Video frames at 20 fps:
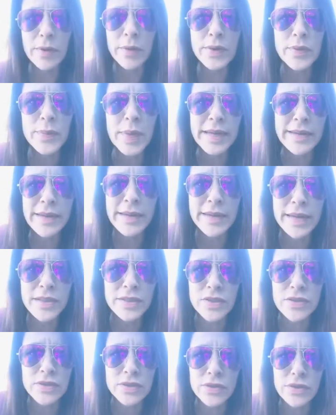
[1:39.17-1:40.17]
one of my
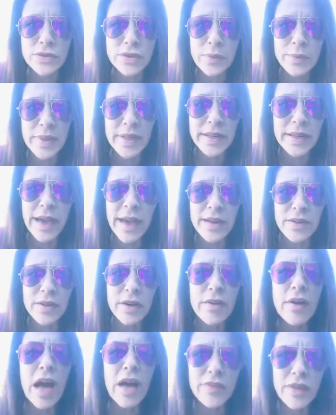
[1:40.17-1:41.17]
concussions or something. I don't
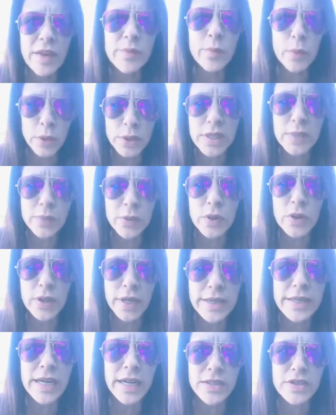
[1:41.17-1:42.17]
know. I've had multiple
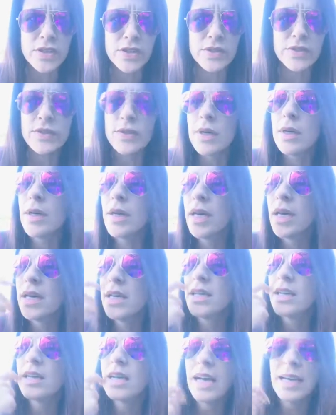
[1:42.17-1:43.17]
concussions,
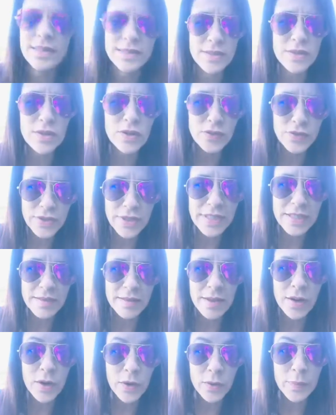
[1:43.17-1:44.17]
as you've
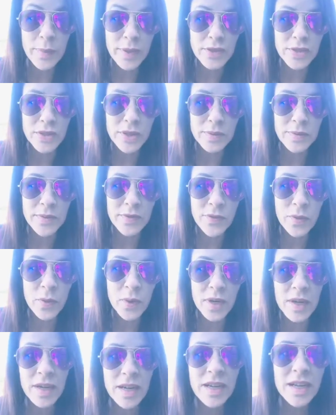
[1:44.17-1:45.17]
heard mentioned
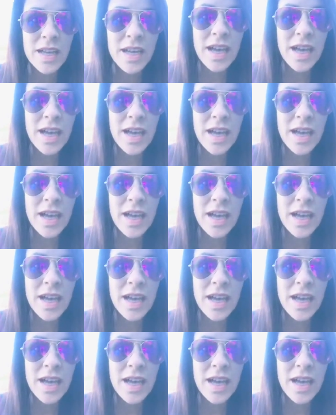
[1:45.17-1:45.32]
before.